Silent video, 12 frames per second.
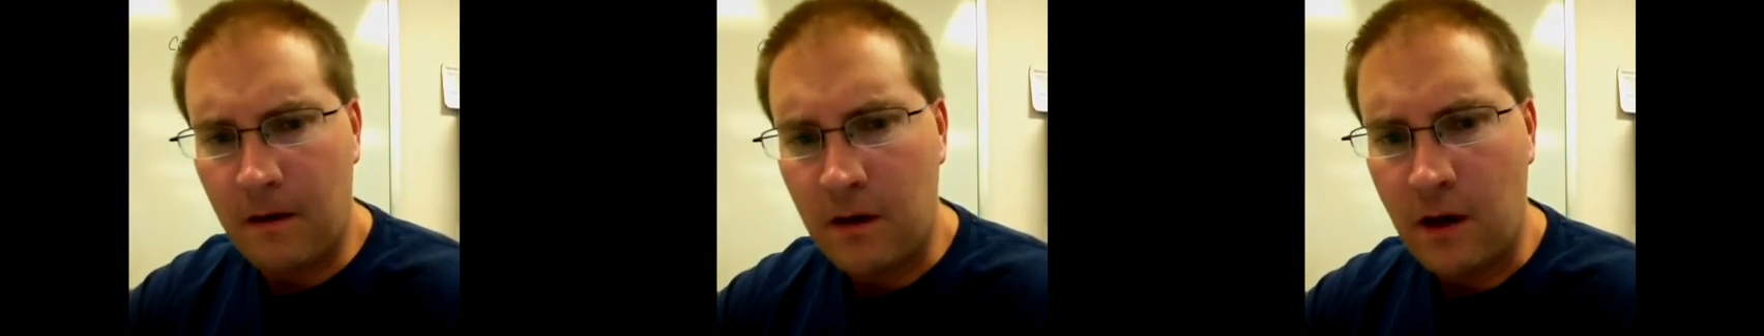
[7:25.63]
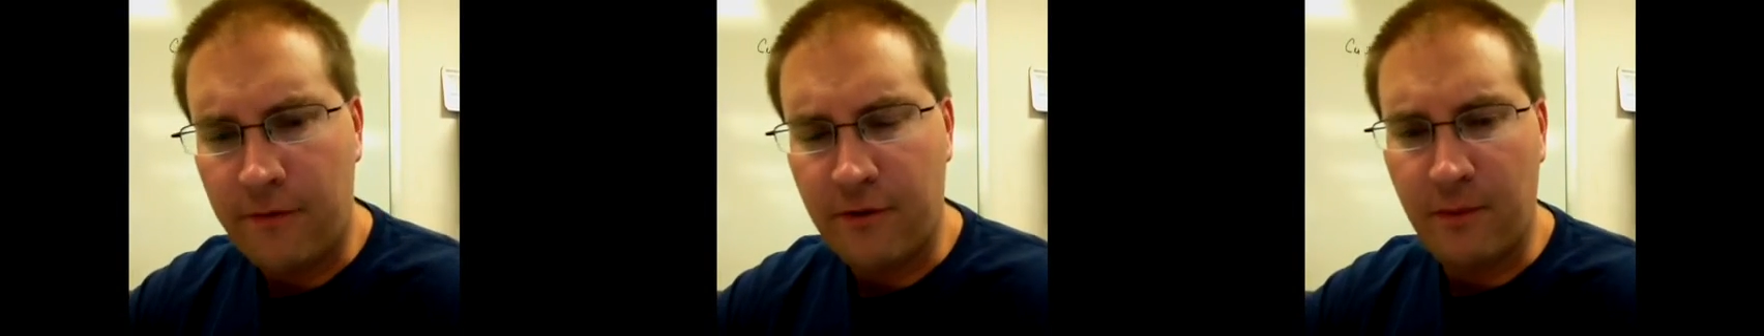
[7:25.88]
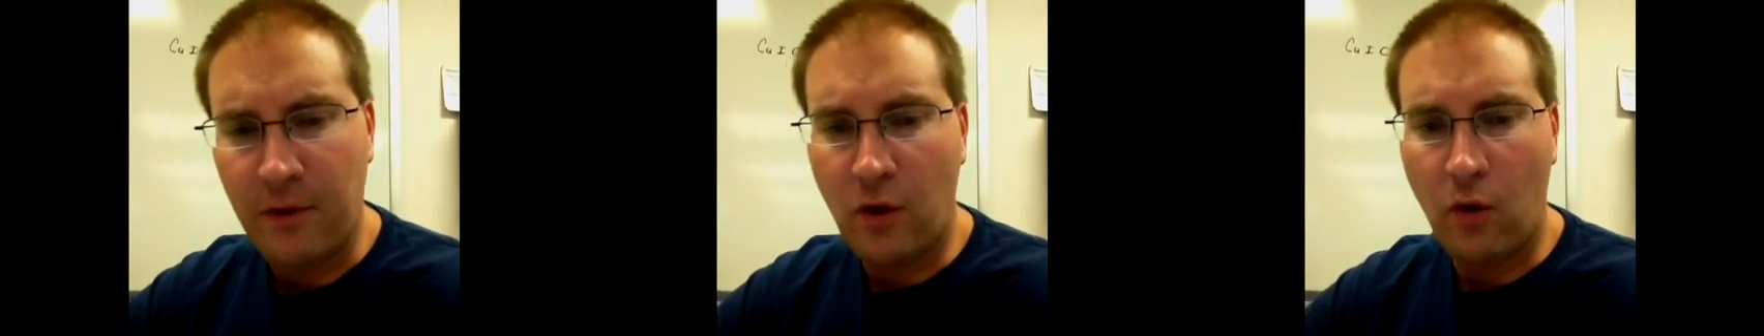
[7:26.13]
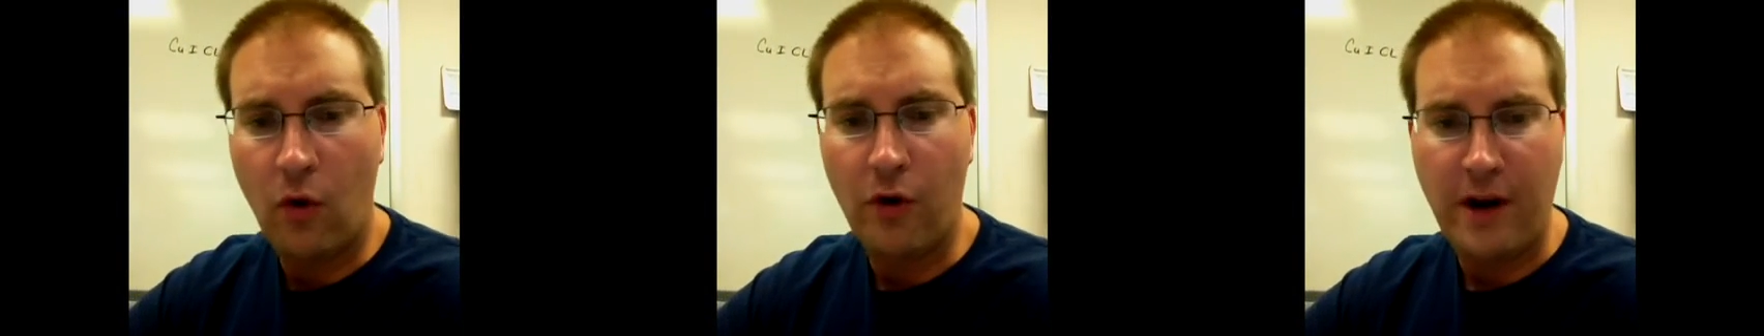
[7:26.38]
uh, from the
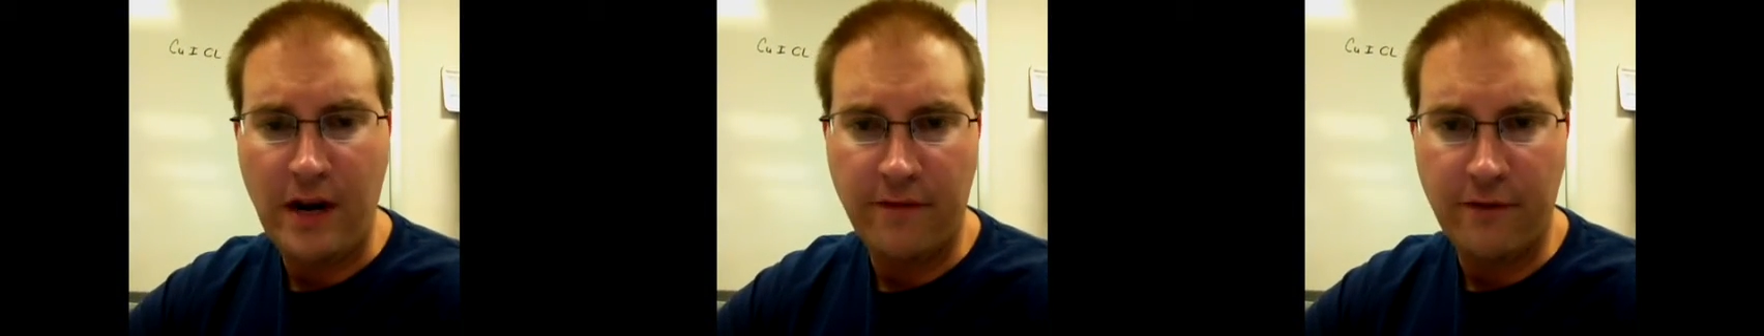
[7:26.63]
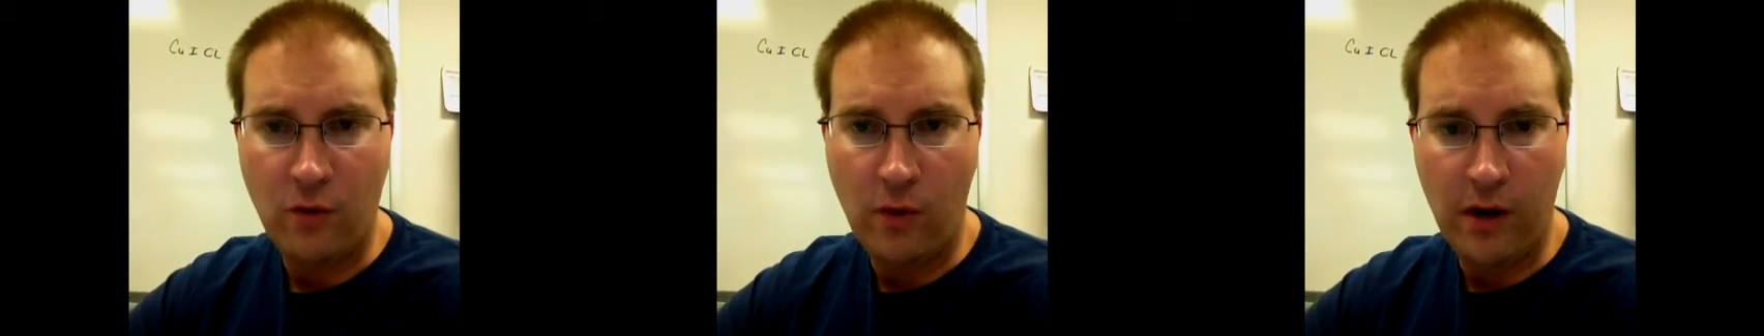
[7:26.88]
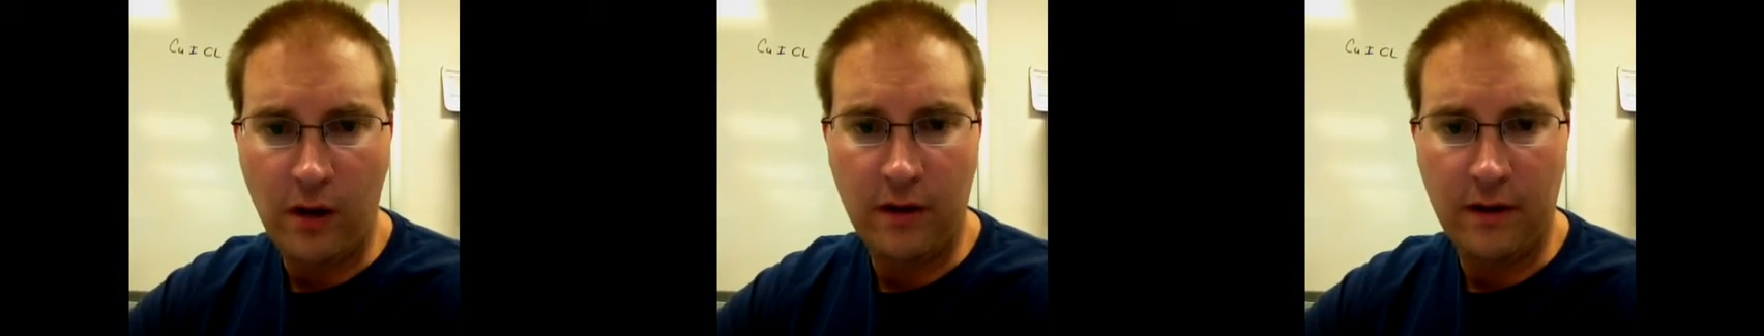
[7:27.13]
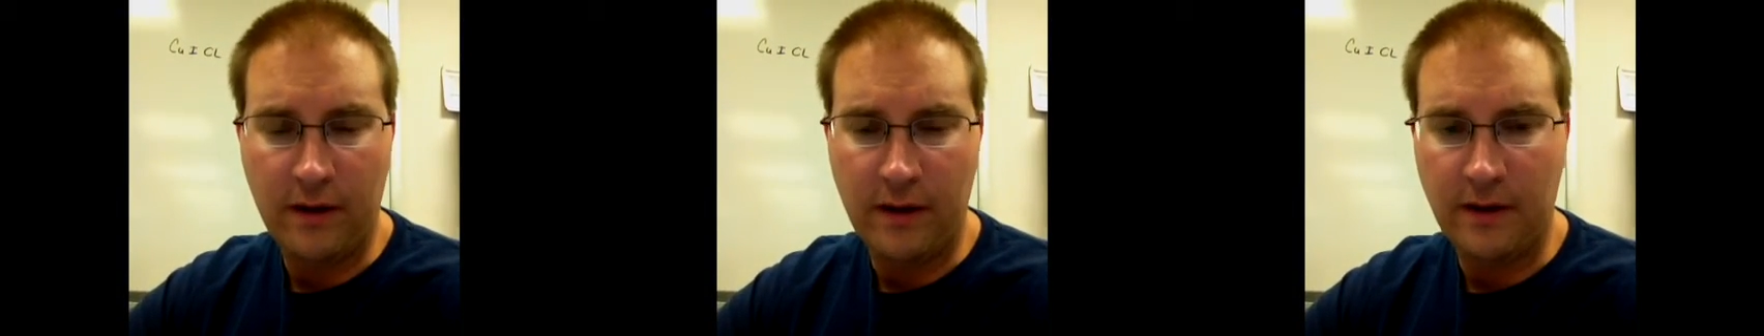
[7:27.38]
chlorine, if you will.
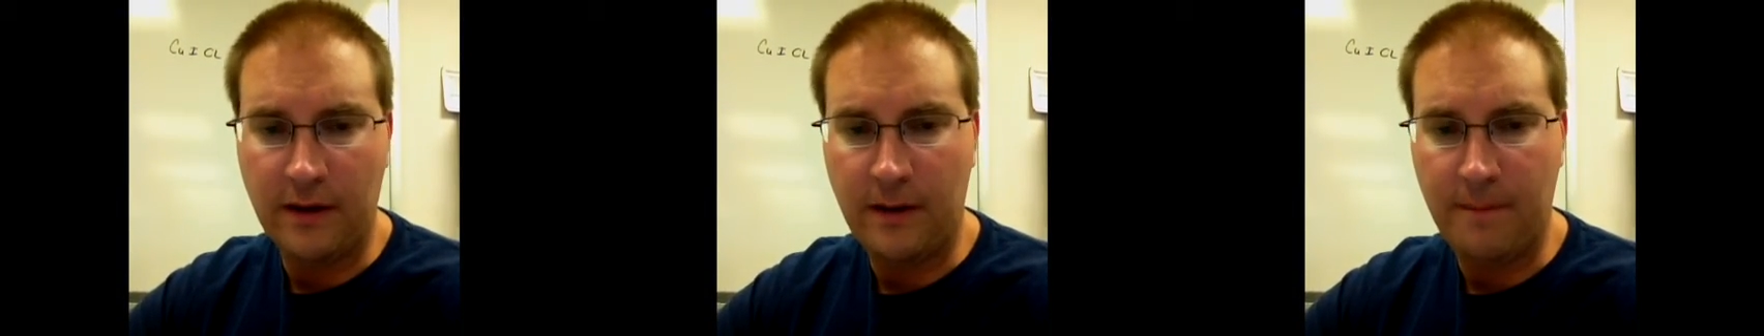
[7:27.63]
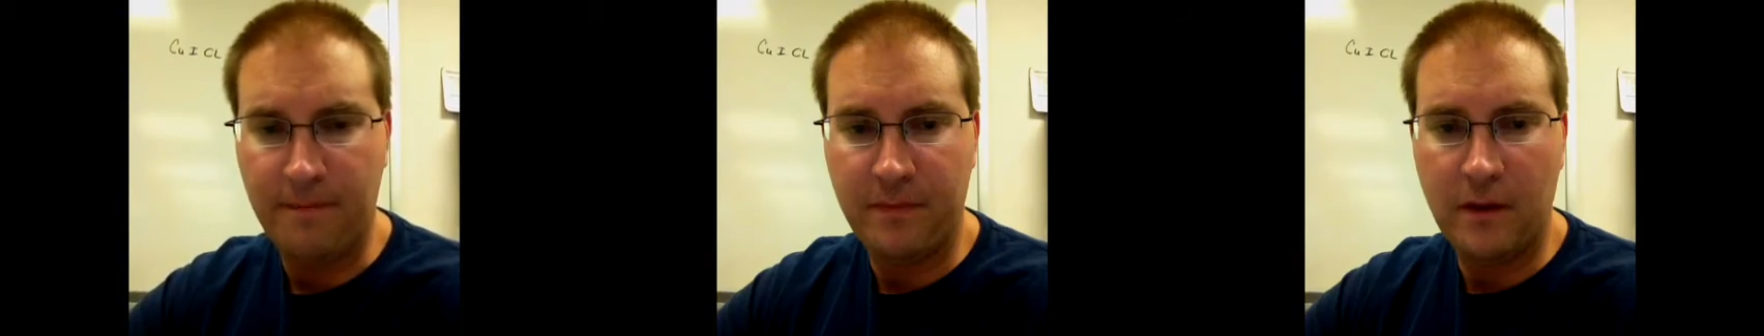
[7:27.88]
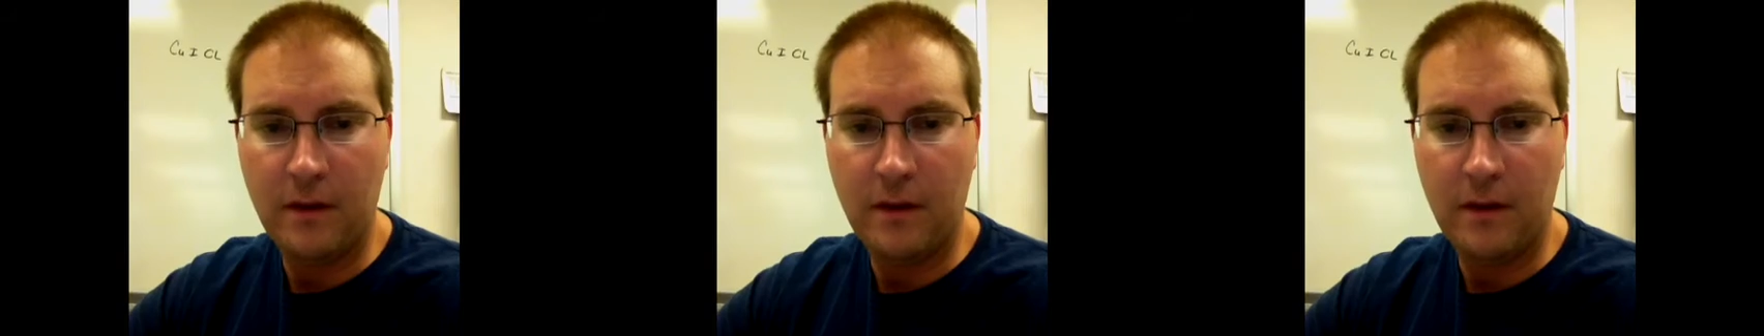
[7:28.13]
It, it um,